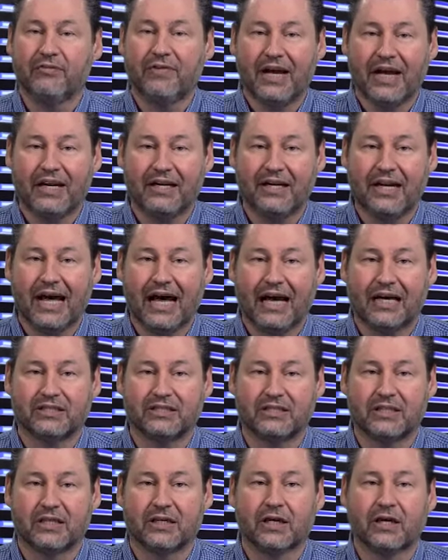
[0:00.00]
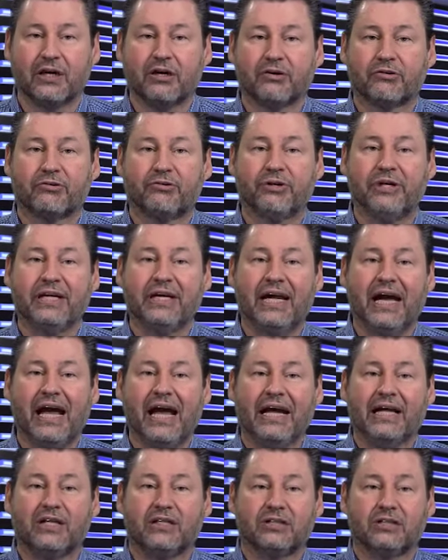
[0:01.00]
Fantastic.
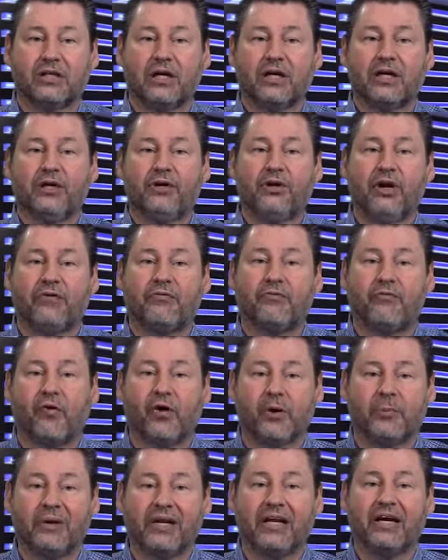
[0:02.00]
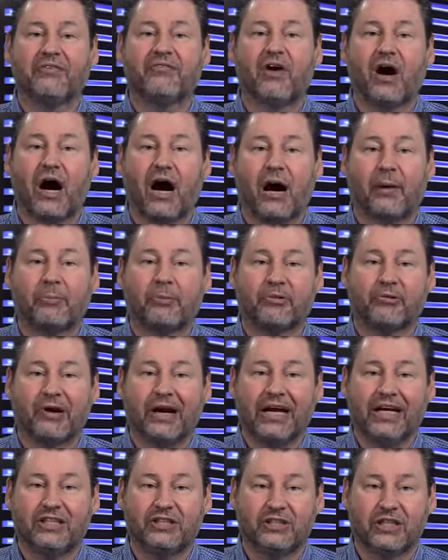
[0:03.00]
Creates uniformity of
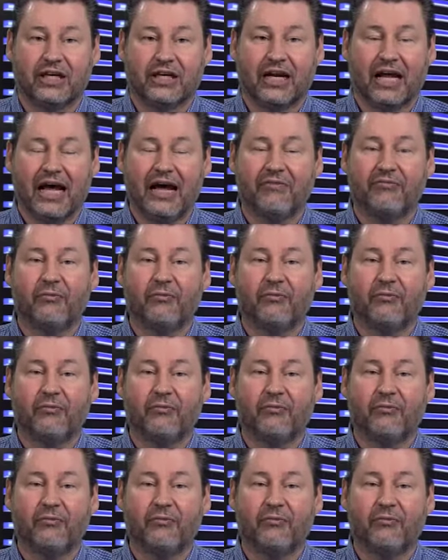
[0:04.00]
operation.